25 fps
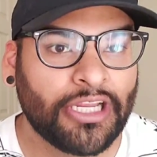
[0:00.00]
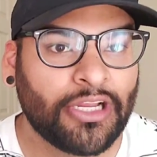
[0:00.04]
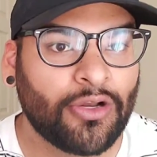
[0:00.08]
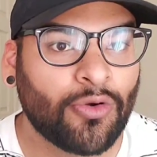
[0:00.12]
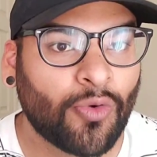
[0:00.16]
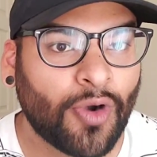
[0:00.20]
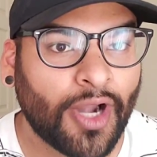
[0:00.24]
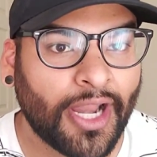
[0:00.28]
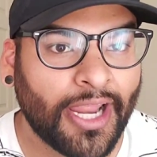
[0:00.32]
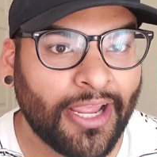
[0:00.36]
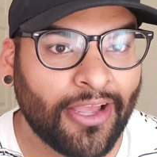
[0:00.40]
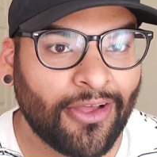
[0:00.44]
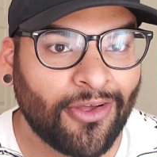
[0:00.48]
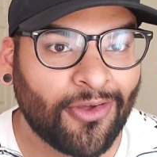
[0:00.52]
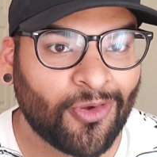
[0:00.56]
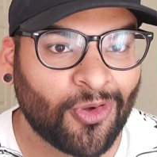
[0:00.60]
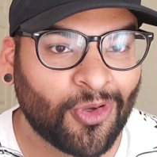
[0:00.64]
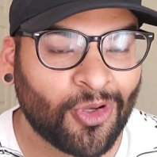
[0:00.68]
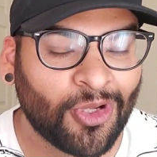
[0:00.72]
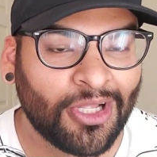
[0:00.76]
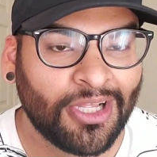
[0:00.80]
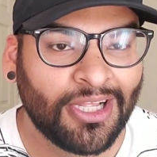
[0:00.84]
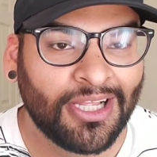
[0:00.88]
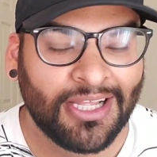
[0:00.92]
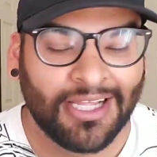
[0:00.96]
Grail
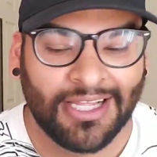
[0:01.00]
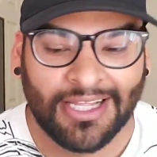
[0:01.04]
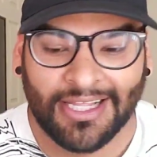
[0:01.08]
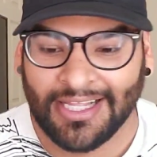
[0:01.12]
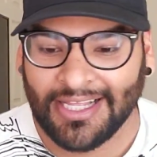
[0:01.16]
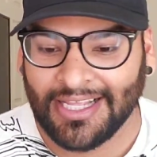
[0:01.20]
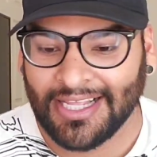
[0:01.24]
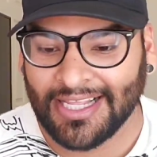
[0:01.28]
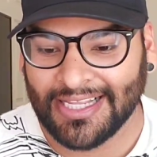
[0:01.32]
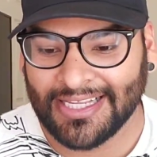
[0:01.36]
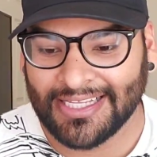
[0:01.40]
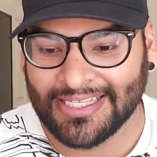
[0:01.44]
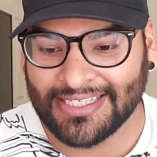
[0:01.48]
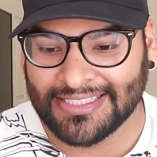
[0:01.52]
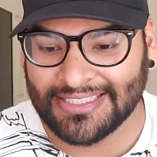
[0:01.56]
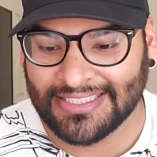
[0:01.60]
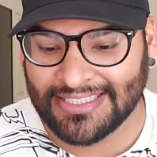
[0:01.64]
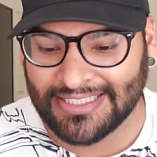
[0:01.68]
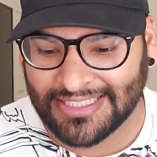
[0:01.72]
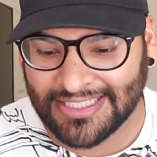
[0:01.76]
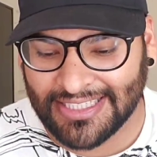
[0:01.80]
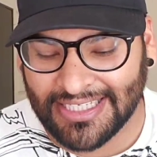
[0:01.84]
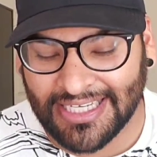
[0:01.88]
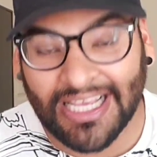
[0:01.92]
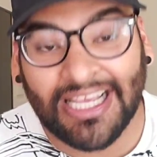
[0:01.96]

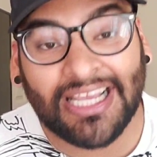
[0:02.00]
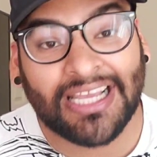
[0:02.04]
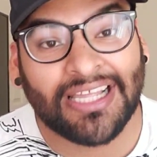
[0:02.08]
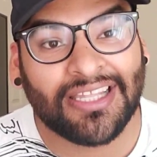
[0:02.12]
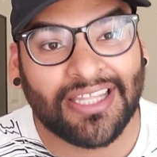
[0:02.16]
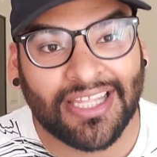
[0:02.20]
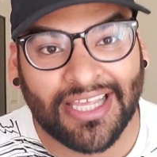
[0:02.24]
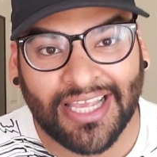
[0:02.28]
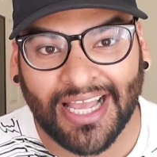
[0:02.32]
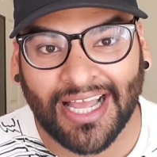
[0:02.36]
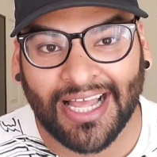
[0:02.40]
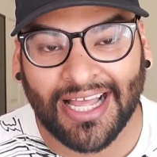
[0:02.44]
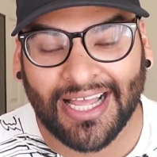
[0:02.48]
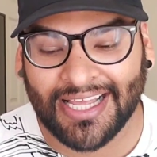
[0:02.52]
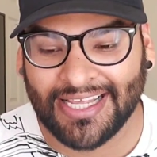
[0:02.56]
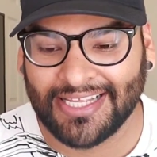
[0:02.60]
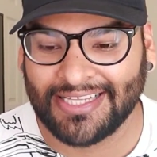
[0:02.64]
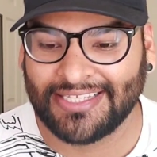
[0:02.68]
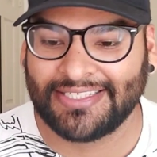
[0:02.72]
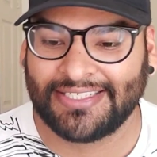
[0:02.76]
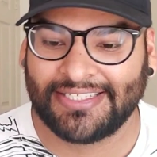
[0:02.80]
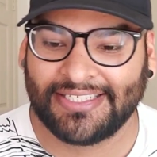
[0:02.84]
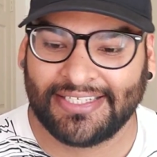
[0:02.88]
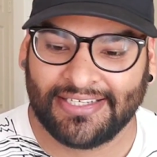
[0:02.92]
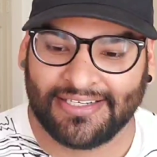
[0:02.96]
is Giggle E
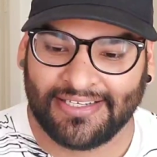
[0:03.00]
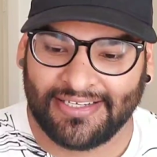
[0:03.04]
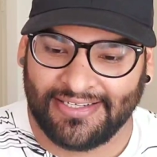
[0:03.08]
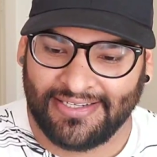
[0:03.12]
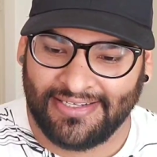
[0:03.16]
Eyes.